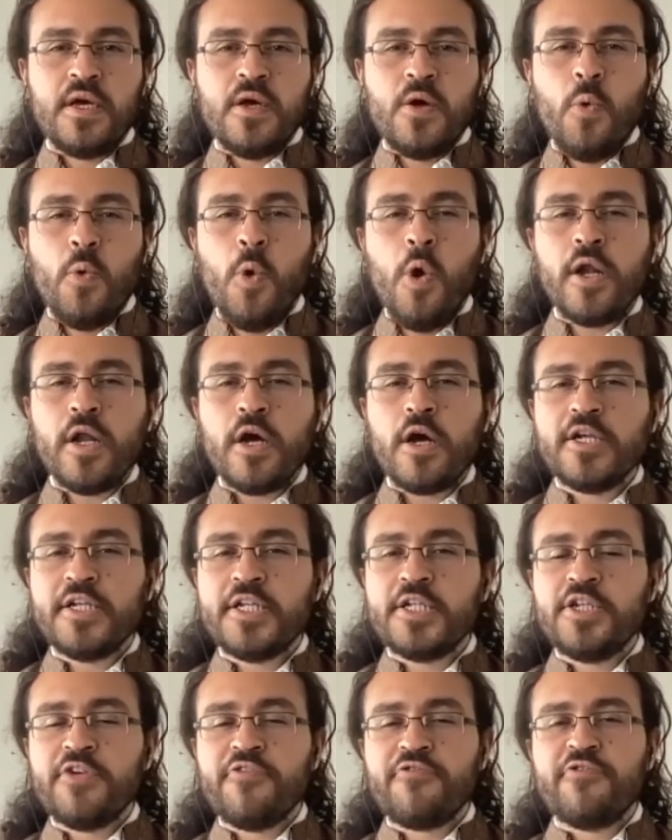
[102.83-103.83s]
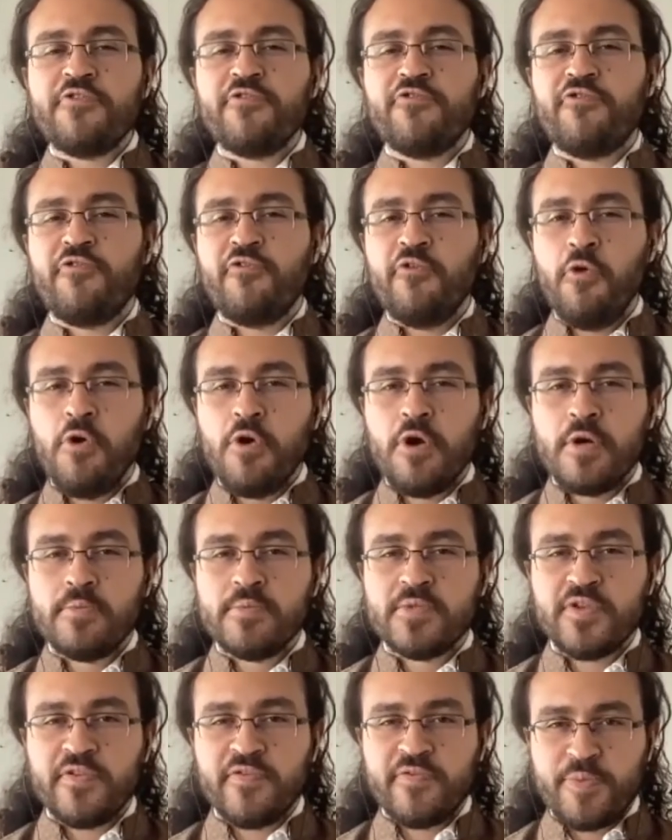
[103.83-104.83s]
what are the different
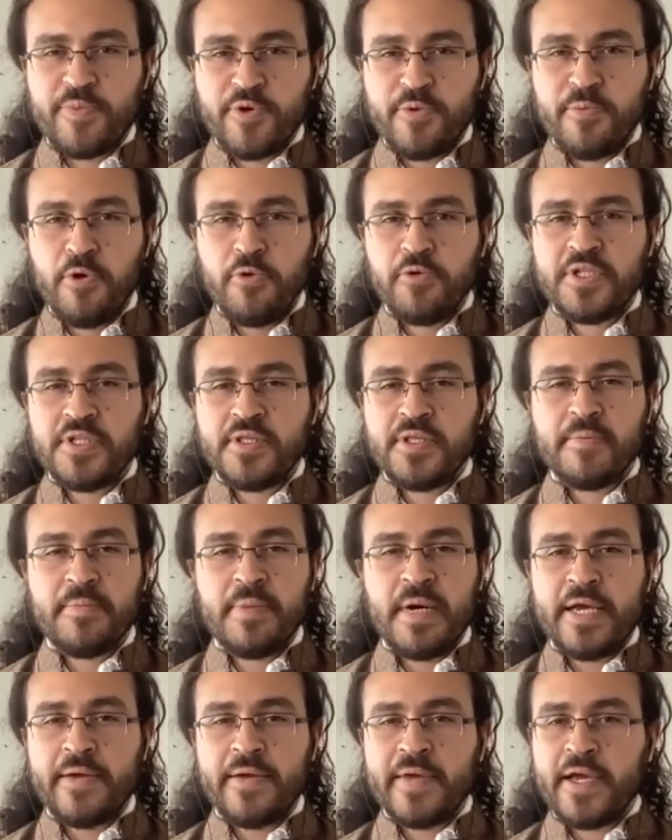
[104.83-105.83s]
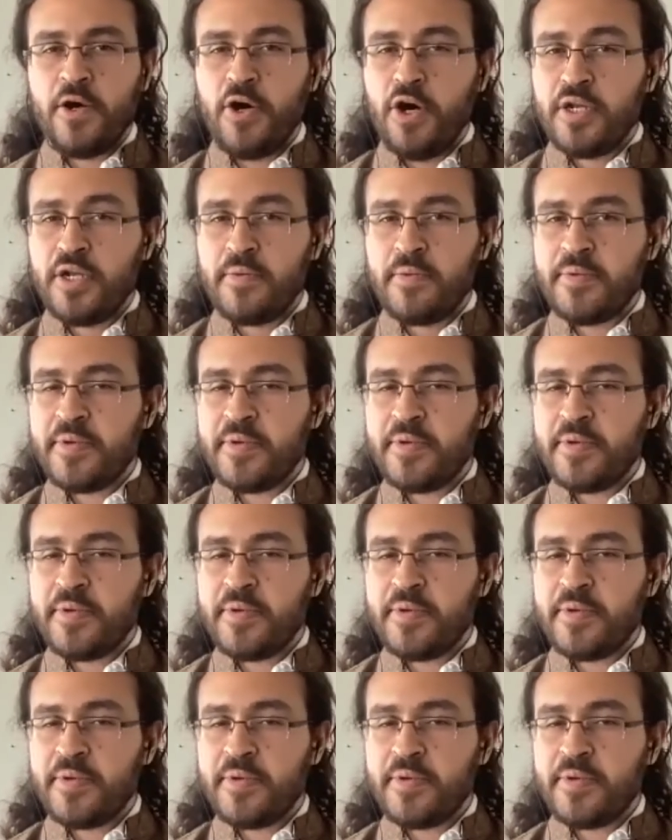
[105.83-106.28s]
forms of promoting the bioeconomy,